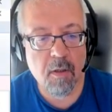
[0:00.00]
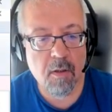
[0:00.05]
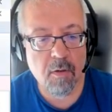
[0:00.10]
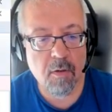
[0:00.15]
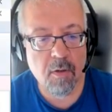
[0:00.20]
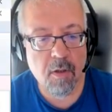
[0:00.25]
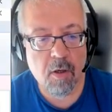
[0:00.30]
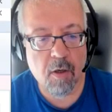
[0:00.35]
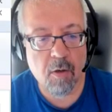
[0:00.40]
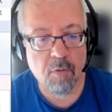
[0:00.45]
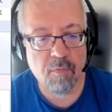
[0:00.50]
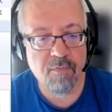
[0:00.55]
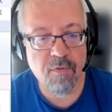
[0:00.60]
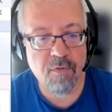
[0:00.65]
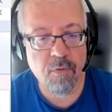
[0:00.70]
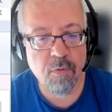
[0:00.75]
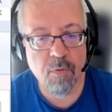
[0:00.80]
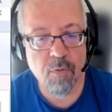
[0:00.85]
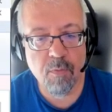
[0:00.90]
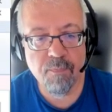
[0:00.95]
on our
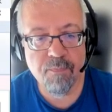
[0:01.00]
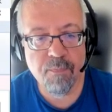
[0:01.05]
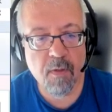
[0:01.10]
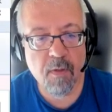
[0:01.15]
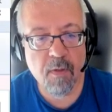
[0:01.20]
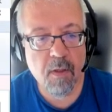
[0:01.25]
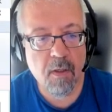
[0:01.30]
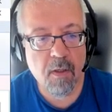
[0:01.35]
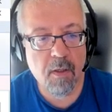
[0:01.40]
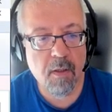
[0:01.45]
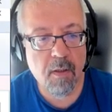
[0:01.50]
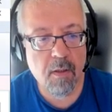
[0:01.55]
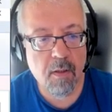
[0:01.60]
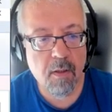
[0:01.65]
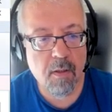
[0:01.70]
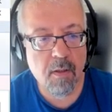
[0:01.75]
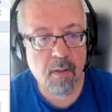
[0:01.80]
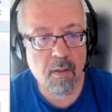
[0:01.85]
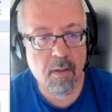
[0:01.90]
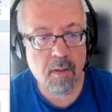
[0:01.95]
view.
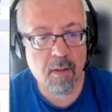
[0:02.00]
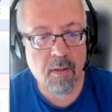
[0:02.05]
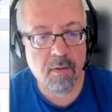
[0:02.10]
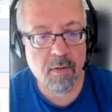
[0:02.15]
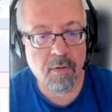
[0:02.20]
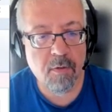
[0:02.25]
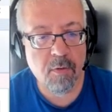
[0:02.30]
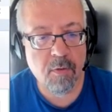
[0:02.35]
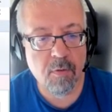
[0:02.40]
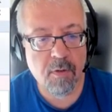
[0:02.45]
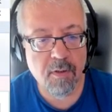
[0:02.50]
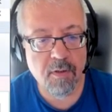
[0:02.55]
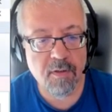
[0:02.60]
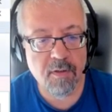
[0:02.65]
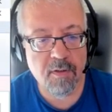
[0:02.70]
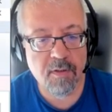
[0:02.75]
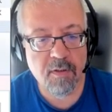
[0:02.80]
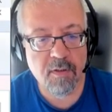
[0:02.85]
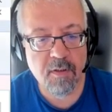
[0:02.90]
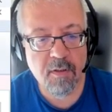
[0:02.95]
And you can
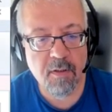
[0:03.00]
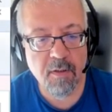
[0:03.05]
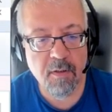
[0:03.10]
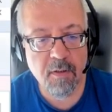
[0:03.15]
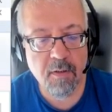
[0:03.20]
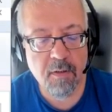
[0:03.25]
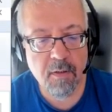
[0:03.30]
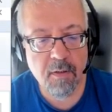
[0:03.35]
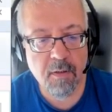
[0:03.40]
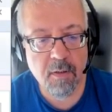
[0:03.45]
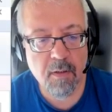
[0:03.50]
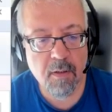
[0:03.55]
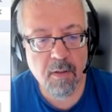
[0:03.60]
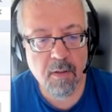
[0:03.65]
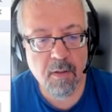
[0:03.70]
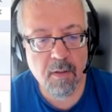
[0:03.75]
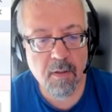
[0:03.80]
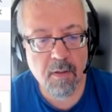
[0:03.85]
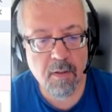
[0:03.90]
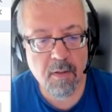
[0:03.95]
see
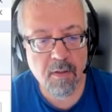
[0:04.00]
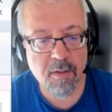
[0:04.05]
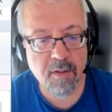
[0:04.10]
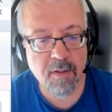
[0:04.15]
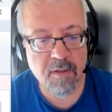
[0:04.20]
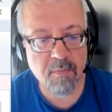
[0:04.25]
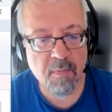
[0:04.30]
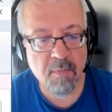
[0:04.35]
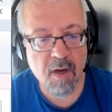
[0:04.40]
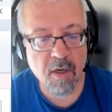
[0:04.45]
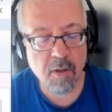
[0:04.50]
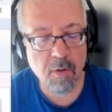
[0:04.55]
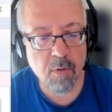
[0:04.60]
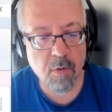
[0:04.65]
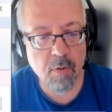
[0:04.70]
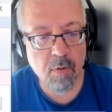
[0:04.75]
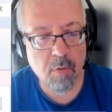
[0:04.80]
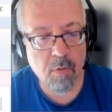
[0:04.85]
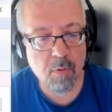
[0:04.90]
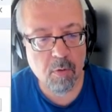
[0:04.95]
this
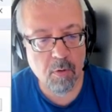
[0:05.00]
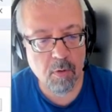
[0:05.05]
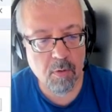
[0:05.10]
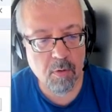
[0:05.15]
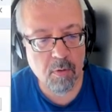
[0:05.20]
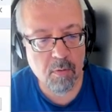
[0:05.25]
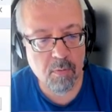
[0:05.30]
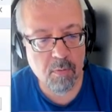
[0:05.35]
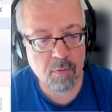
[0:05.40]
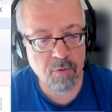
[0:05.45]
macro call